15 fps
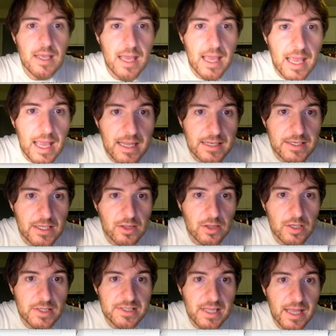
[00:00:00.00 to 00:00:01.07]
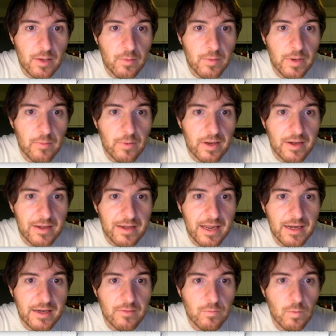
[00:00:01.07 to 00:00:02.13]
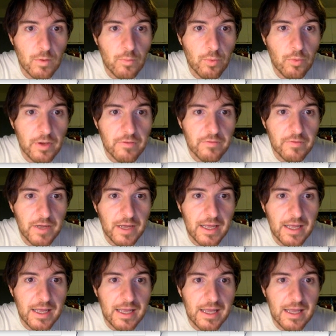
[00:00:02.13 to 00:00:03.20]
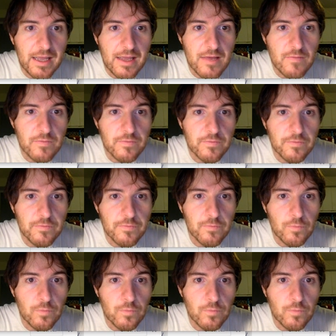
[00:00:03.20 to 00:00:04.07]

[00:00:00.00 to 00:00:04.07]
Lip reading: and it looks like we get negative 1.5.